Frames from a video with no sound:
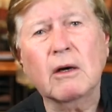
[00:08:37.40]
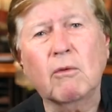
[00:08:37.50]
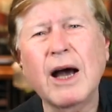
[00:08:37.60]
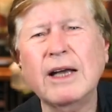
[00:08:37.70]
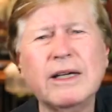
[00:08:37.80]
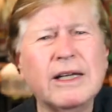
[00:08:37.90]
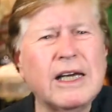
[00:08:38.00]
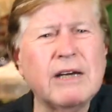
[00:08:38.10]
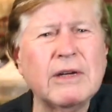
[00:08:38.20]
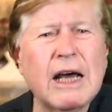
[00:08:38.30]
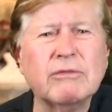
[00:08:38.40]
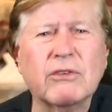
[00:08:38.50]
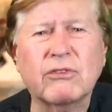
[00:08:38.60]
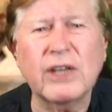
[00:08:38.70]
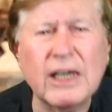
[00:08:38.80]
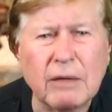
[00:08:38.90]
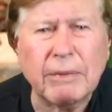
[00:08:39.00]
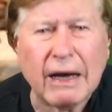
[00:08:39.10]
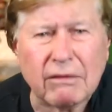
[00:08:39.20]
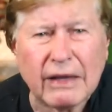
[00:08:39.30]
Why did he even have to think
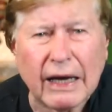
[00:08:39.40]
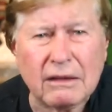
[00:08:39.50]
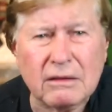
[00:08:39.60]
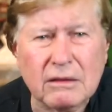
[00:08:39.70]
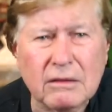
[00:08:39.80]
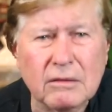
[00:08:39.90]
about that?